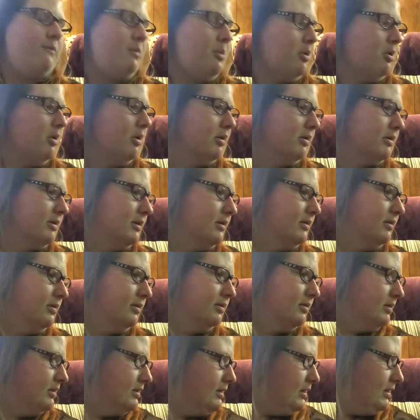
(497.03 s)
more
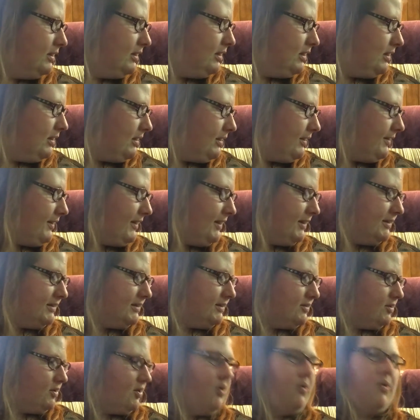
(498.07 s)
little things
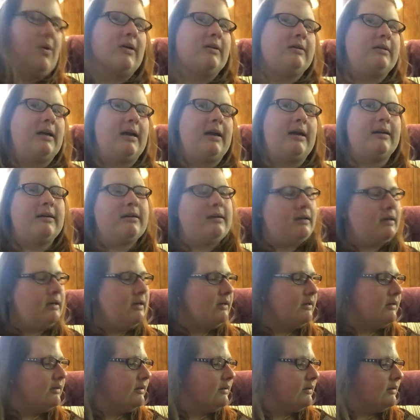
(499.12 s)
to go on that,
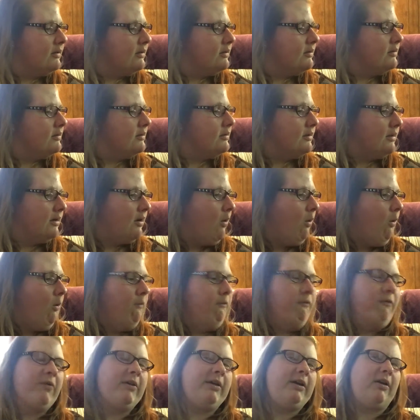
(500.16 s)
and
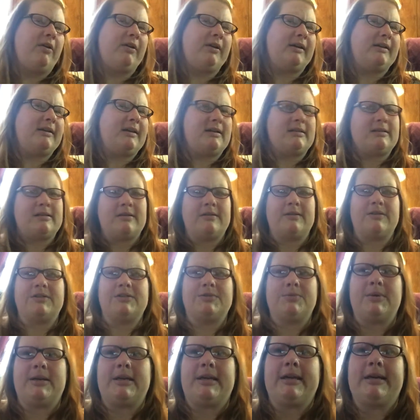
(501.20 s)
hopefully I'll get that done
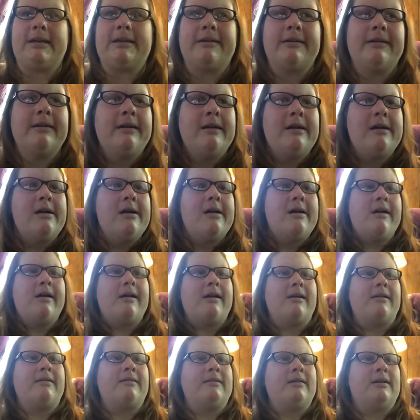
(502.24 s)
this weekend.
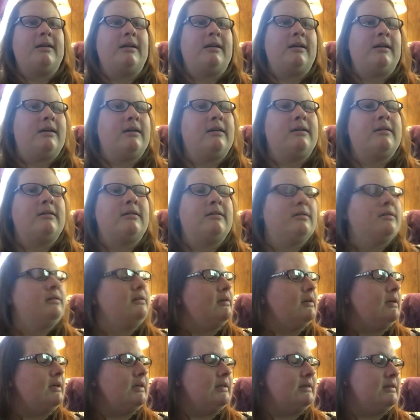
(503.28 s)
And then
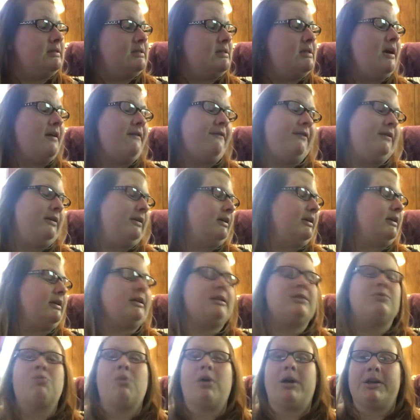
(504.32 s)
it definitely
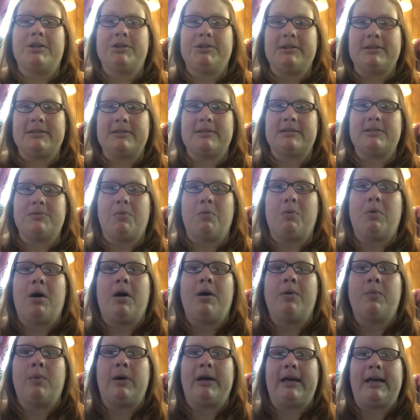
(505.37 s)
needs wash because it's
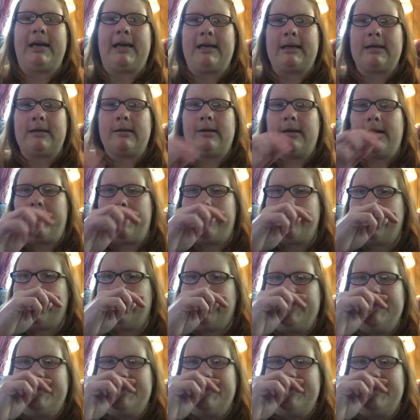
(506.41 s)
on white Aida cloth,